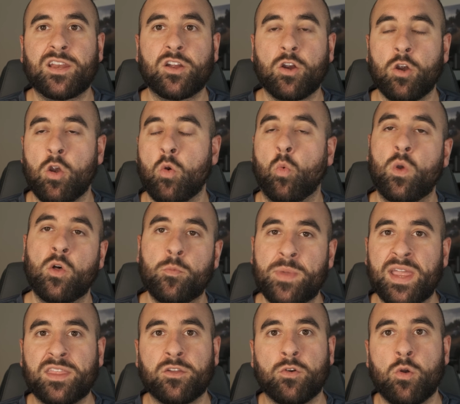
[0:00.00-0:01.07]
Curt will
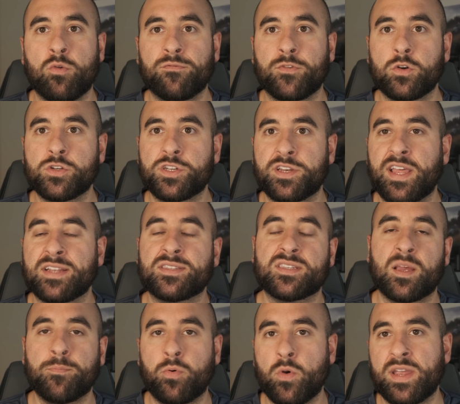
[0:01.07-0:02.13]
make their own version at
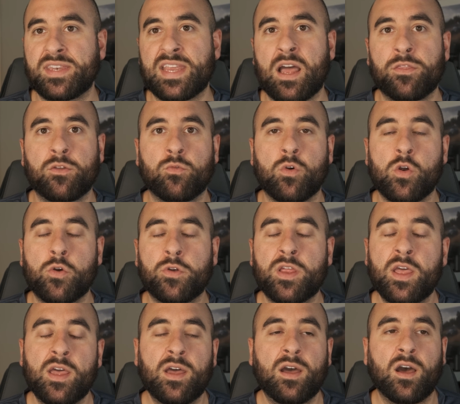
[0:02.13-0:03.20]
some point down the road.
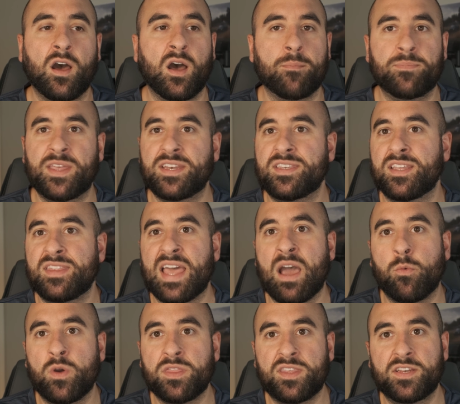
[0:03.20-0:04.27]
They did that
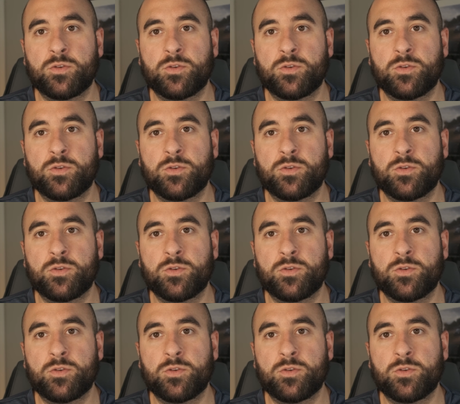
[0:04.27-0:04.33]
with the